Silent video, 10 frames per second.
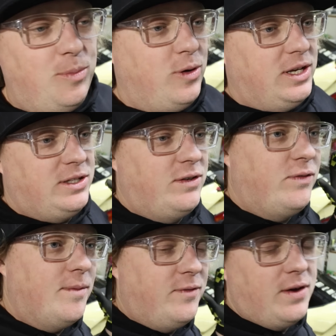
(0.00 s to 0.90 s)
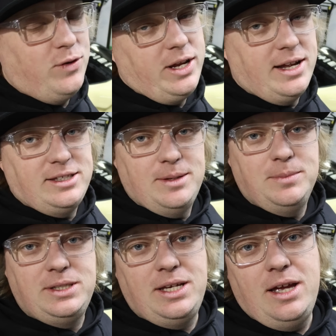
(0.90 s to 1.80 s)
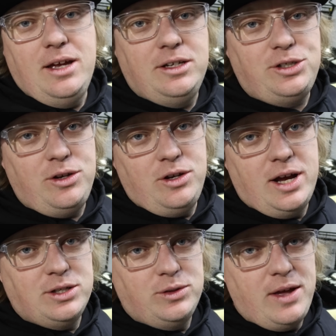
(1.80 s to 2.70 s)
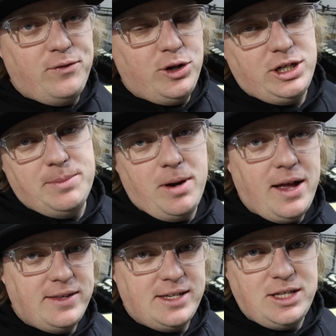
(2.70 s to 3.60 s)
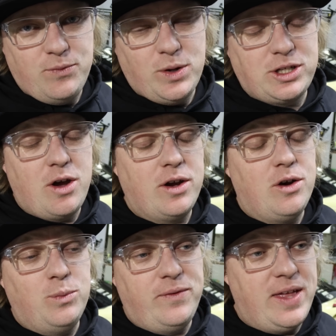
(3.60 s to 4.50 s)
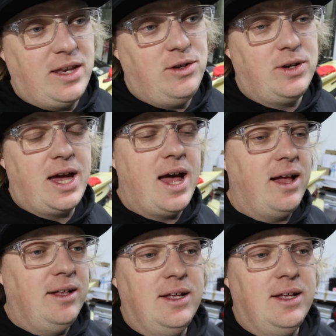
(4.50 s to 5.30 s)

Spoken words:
boys from 540 Customs, showing you guys all that footage and behind the scenes of what's going on with that new car.